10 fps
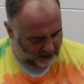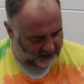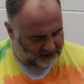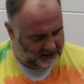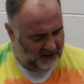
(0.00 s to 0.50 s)

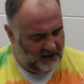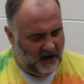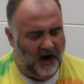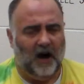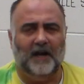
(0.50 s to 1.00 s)
books
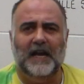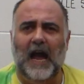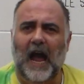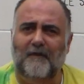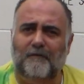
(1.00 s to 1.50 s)
on
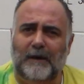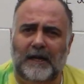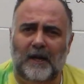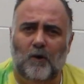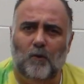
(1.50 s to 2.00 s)

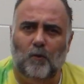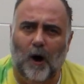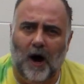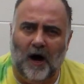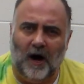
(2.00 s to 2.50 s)
every
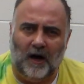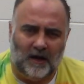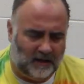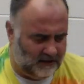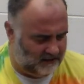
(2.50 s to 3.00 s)

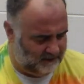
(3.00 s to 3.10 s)
wall.